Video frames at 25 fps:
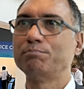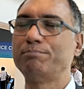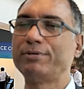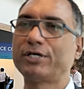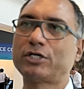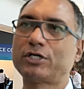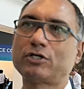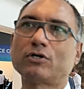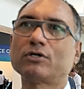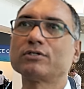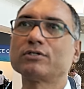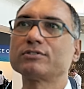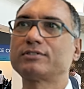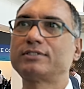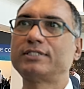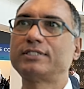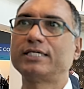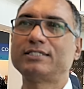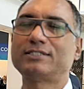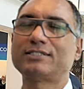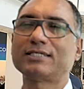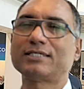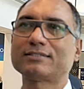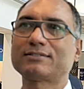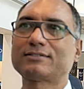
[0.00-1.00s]
because
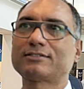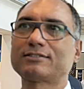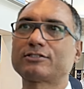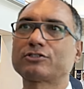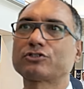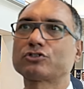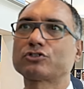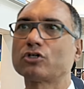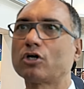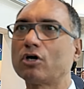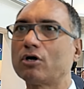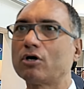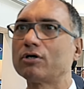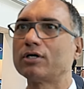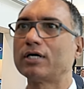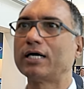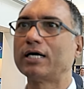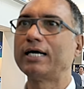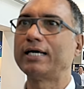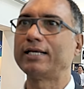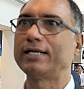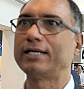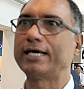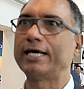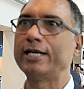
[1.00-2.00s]
they just saw
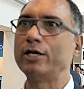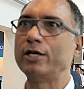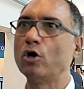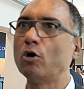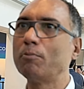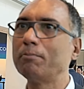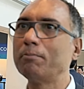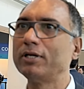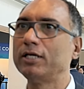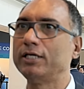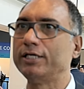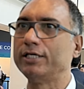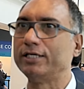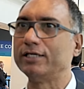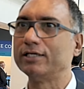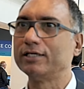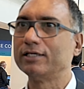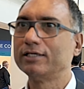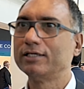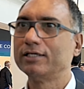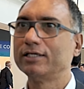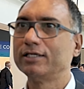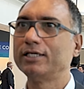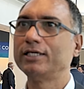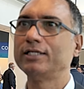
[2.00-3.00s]
an anomaly
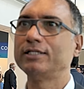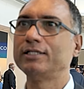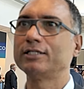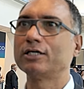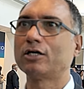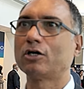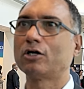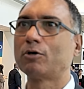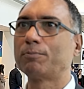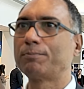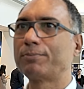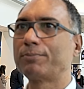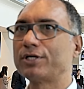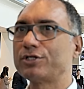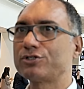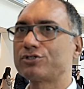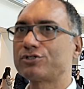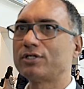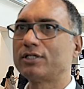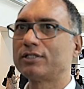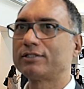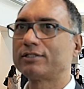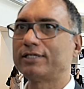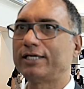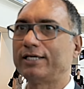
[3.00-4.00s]
in the
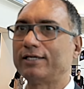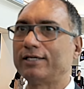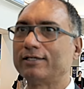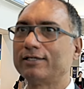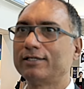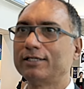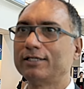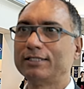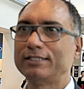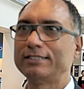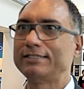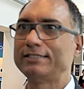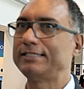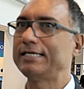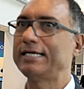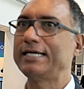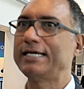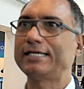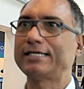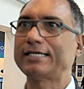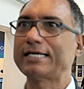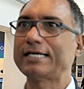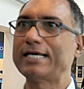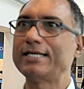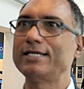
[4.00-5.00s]
operational thing,
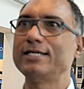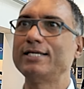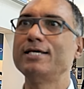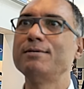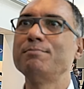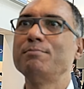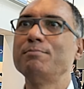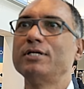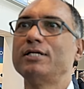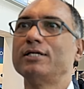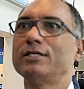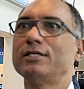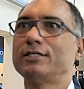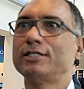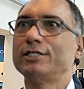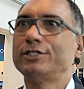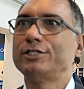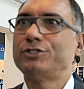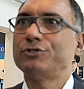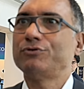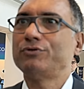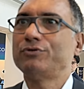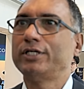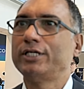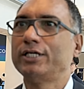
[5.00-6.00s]
they can immediately
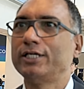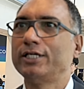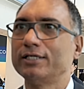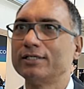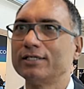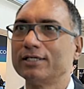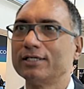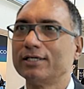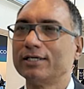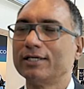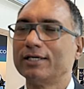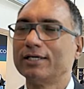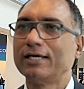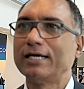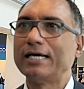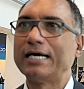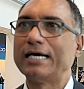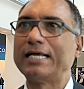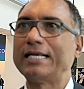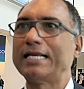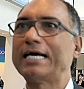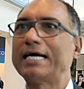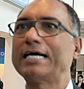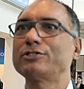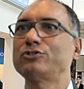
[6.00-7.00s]
tune in
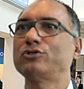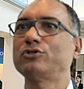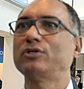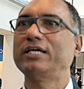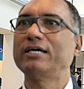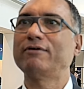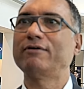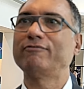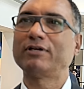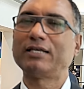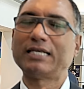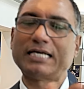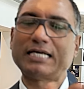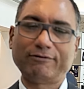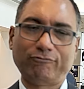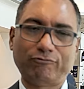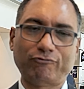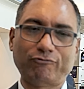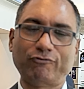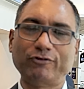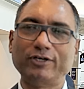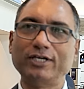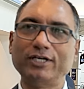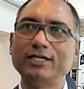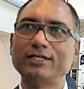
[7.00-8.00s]
and actually have a live
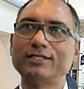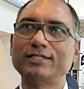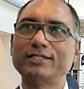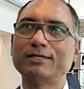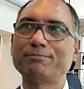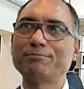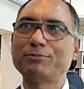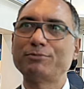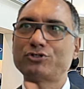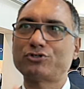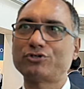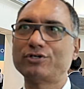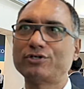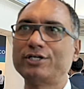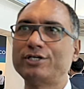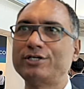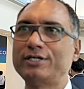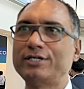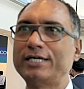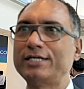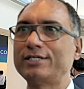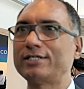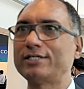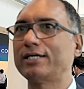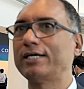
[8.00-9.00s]
feed, the machinery
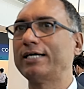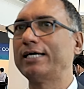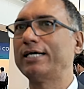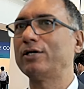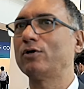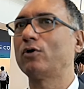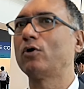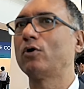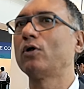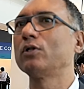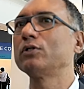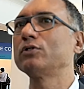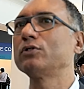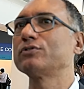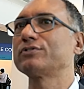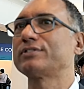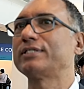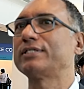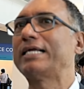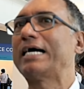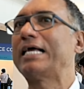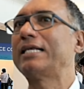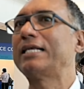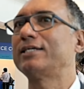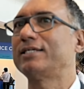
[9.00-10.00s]
data and all those
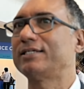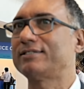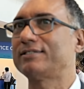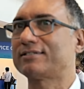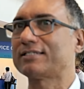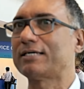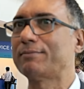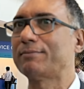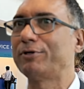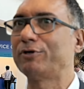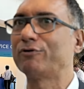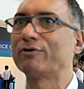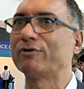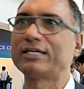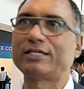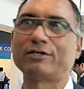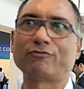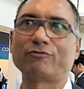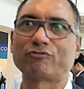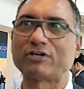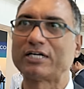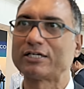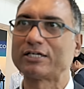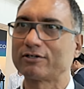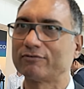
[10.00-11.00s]
analytics coming right
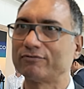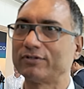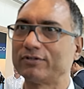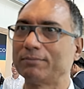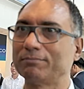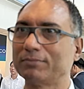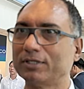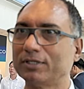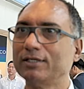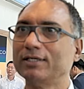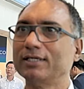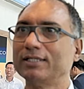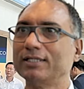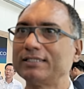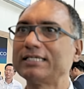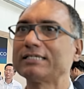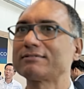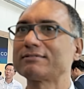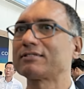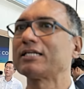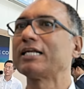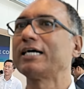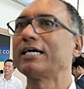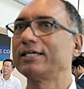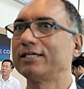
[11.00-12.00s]
in front of them.
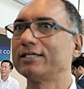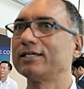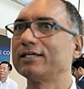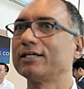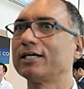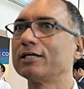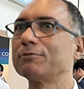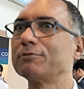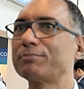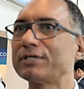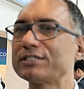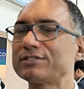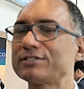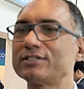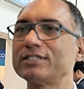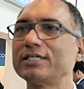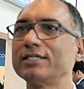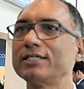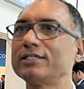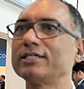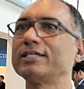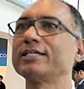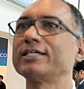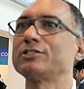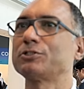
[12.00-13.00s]
That's like an
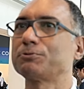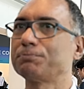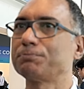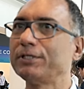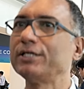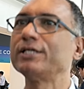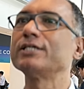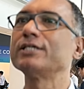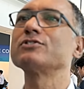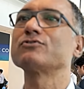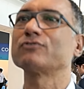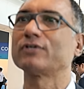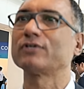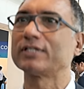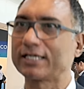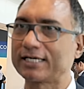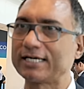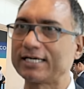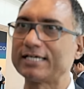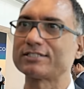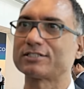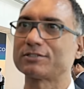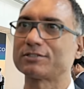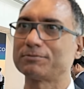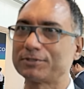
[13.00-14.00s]
unprecedented experience for the
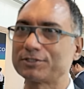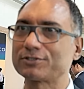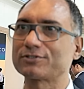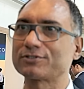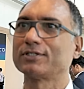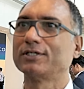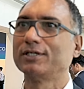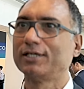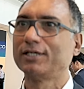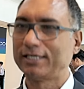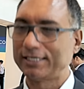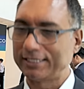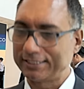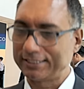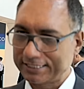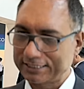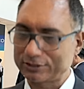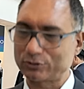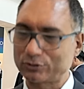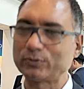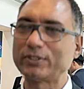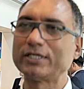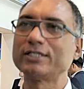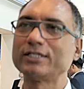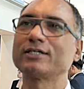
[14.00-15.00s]
customers. And
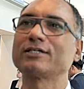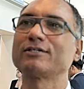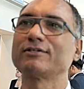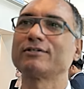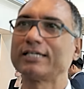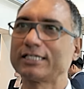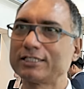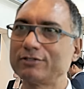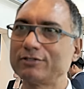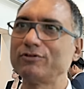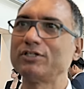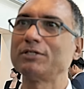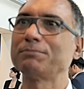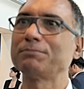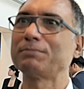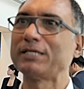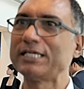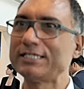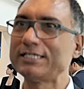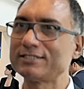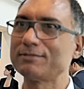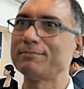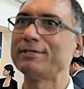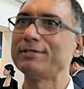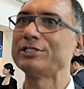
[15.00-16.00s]
that's where the connectivity
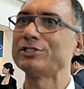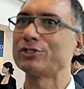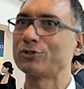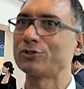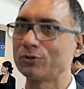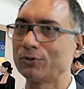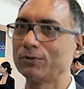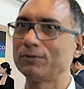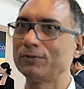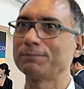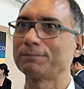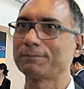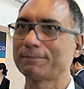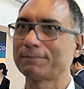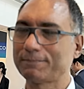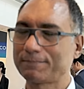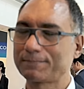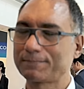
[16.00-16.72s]
plays a major role.